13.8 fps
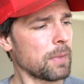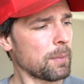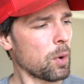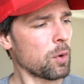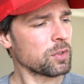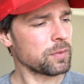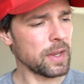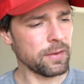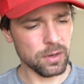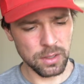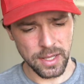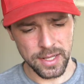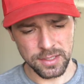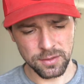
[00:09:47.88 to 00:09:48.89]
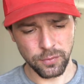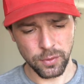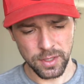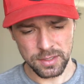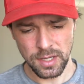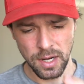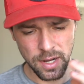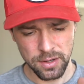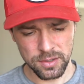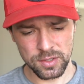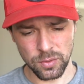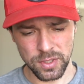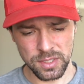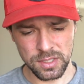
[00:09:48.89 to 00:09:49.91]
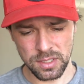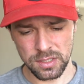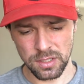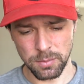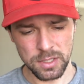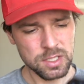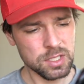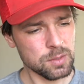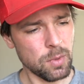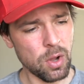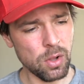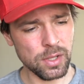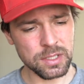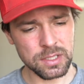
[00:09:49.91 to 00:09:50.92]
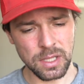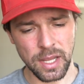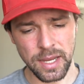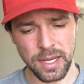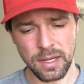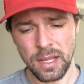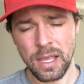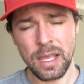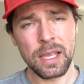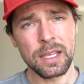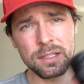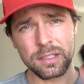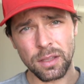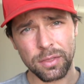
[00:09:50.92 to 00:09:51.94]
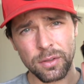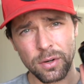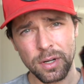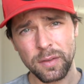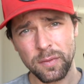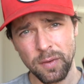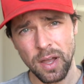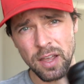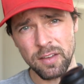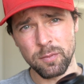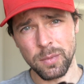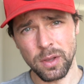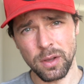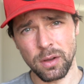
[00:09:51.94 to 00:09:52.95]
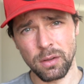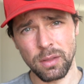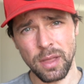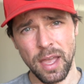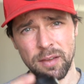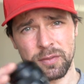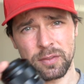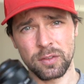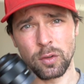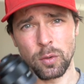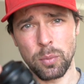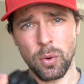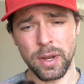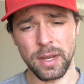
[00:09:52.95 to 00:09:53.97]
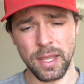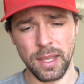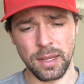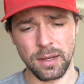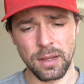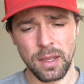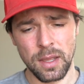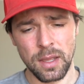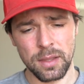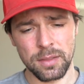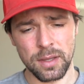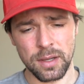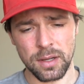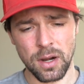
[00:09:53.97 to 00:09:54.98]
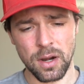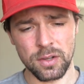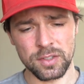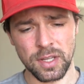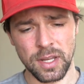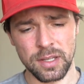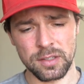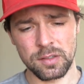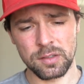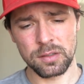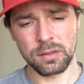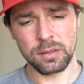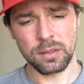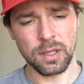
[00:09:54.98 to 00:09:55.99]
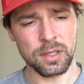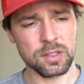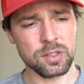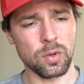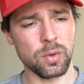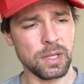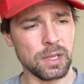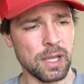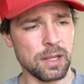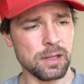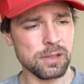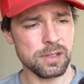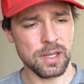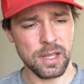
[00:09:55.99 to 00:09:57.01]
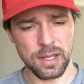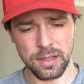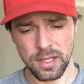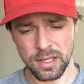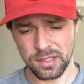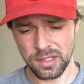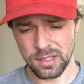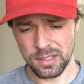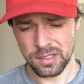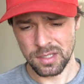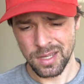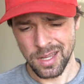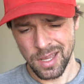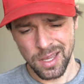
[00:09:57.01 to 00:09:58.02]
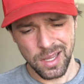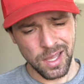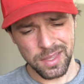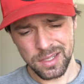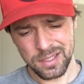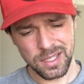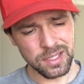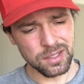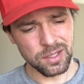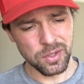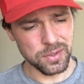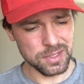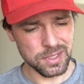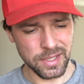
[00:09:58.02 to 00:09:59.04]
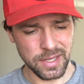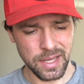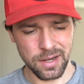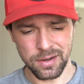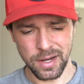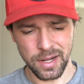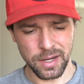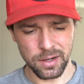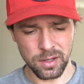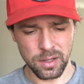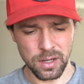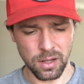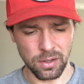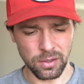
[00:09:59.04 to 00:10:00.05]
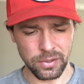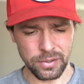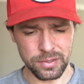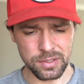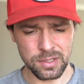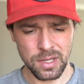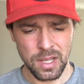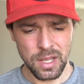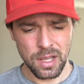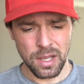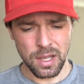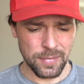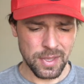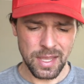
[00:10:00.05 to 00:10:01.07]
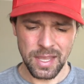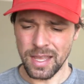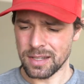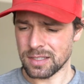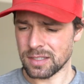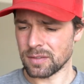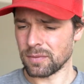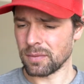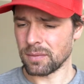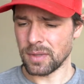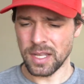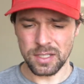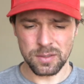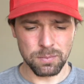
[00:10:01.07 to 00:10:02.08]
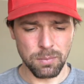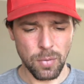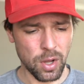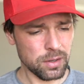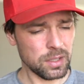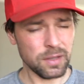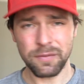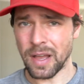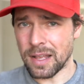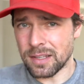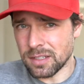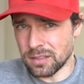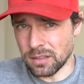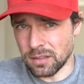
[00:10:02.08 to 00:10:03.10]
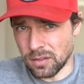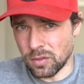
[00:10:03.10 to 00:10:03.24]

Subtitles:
my most favorite lens for the entire Sony system, it's small, it's light, is the 35mm f2.8, the Carl Zeiss Sony lens. And this is, I think it's like new, it's like $800 or $900. It's moderately fast because it's